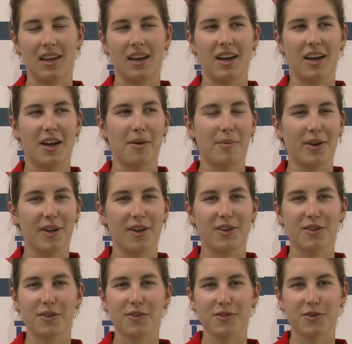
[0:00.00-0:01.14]
A lot
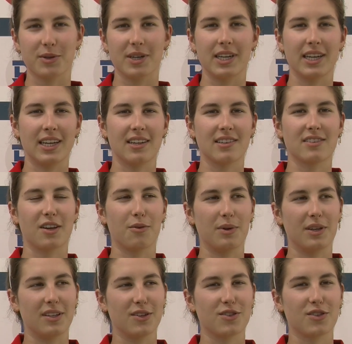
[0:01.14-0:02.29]
of trainings, and we
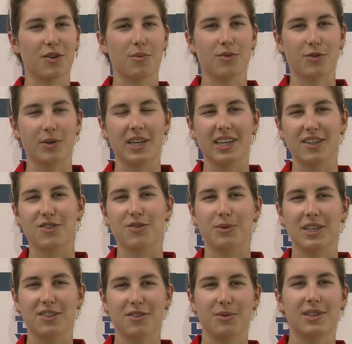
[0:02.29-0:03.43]
did some trainings
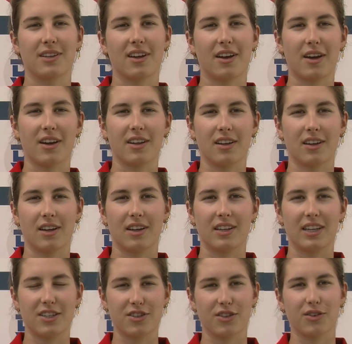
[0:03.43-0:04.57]
weeks with a
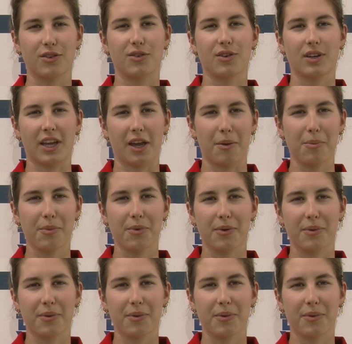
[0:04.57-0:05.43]
national camp.